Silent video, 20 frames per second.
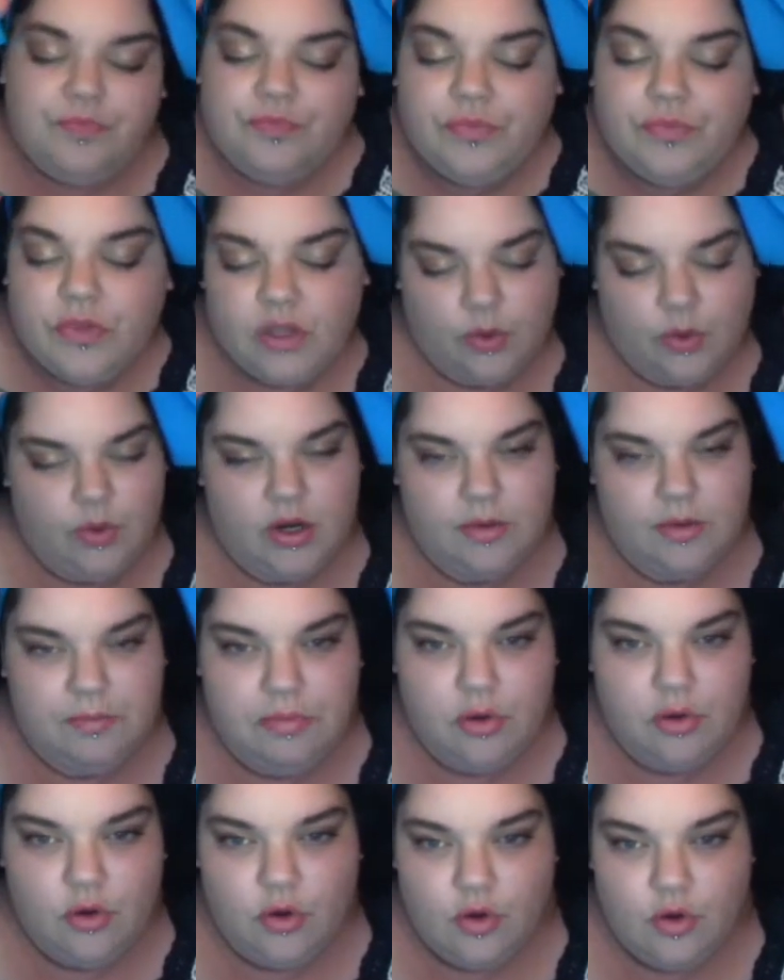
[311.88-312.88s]
you want to
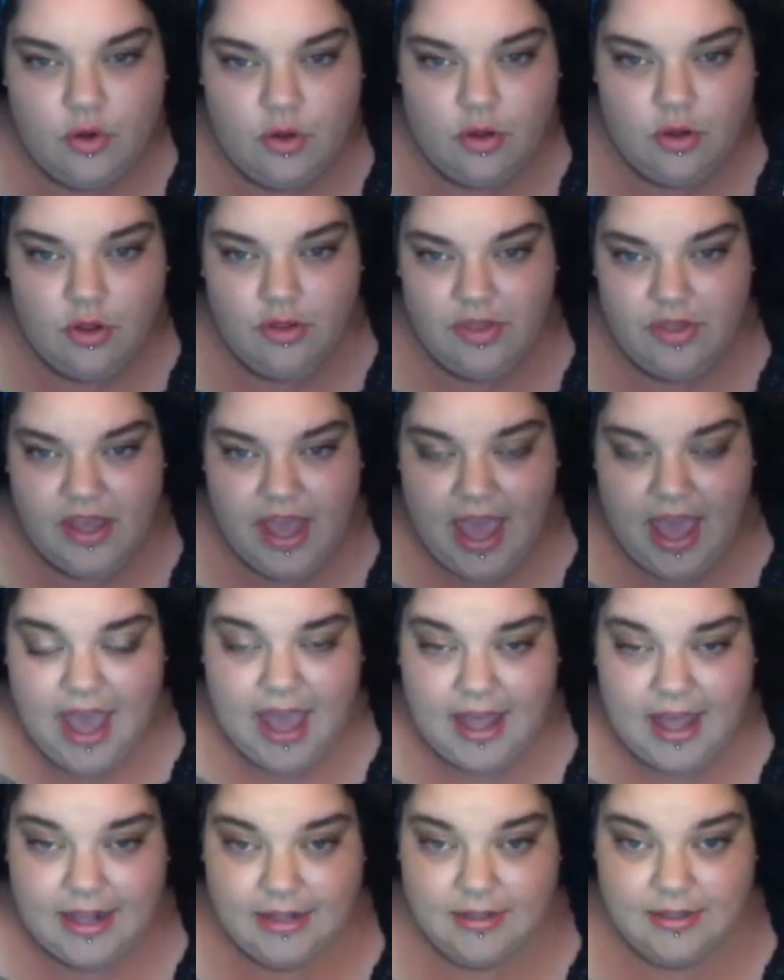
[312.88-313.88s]
pull the
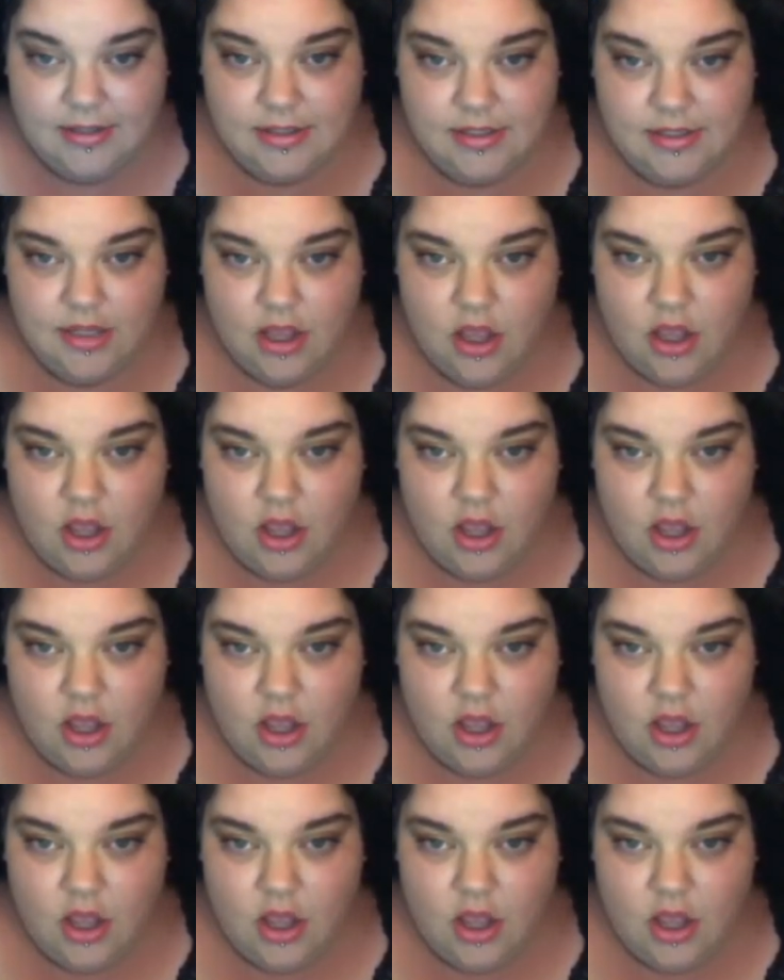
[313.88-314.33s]
ends